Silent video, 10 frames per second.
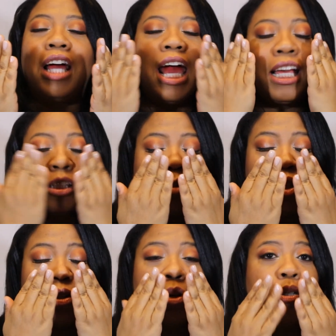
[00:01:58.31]
hands up
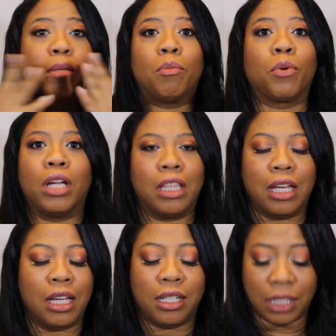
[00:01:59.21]
to your nose and breathe
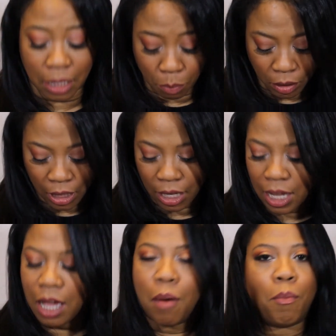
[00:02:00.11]
in deeply.
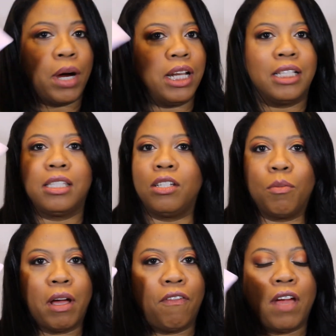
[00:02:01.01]
But it's still
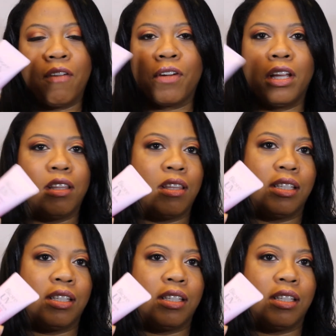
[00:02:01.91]
my favorite. The